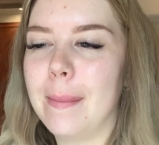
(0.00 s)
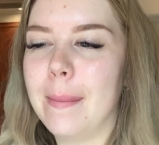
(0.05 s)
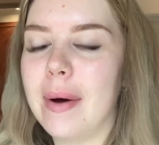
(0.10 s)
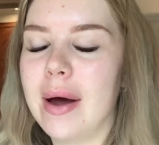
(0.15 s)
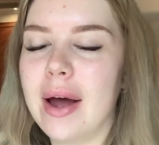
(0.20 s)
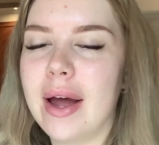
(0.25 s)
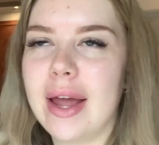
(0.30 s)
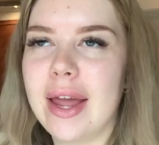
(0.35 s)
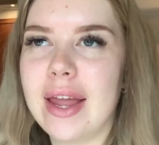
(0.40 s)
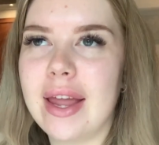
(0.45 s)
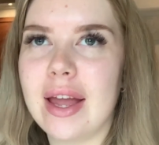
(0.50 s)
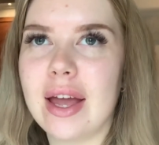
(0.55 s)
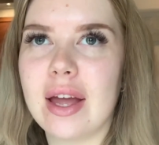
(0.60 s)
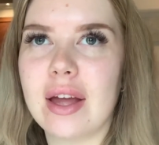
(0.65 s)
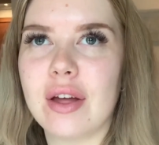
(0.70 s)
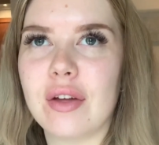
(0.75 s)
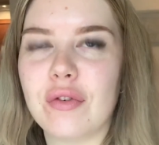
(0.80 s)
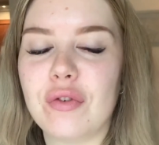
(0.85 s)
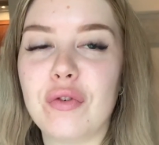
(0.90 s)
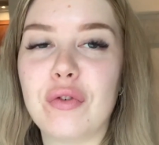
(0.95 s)
my
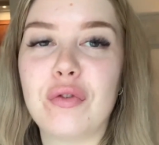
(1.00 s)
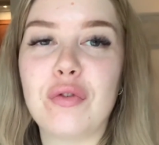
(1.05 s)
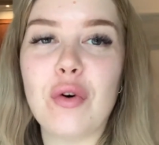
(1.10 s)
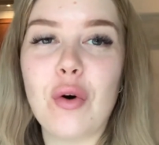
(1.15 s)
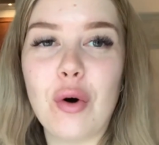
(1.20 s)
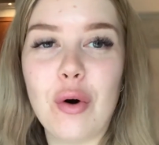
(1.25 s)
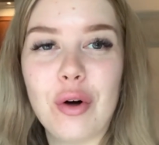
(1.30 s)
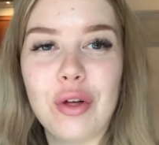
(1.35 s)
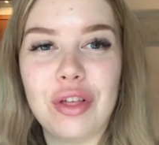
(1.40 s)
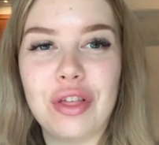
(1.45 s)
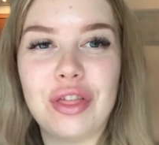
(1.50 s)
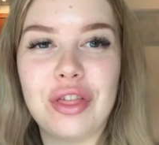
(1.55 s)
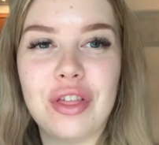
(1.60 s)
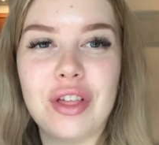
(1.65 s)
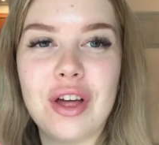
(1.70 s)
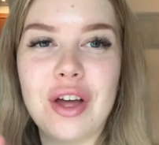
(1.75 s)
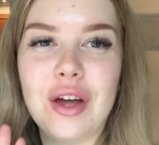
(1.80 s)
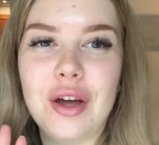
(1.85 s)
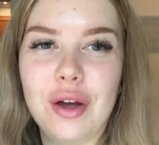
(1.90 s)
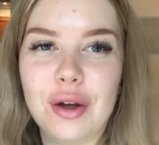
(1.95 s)
fourth
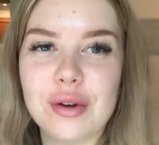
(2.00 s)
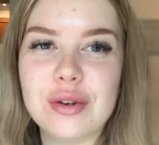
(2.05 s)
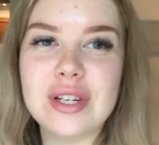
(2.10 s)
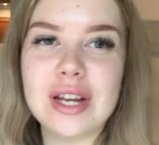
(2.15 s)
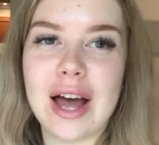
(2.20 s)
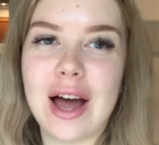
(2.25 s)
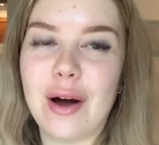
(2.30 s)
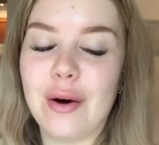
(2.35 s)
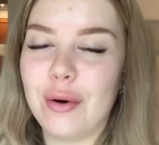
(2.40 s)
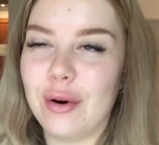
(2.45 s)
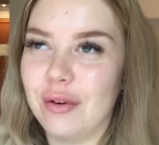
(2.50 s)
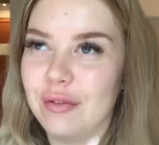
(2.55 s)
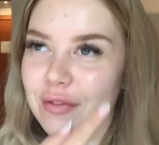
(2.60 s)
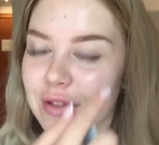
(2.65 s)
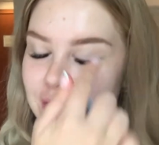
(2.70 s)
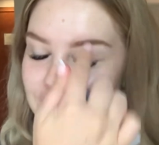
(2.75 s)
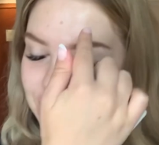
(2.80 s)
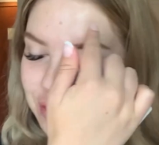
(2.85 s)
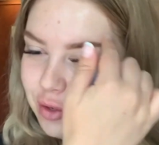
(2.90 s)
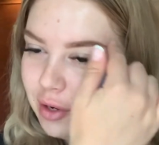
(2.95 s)
hotel of
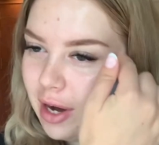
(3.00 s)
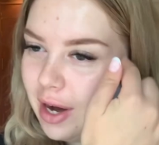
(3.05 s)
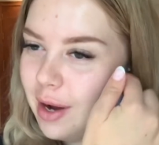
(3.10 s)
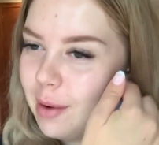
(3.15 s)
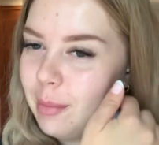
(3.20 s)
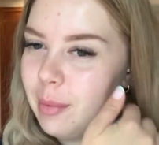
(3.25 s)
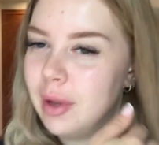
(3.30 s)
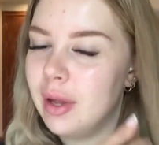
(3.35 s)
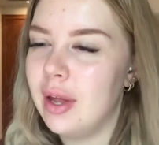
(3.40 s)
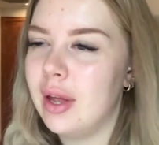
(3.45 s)
this trip.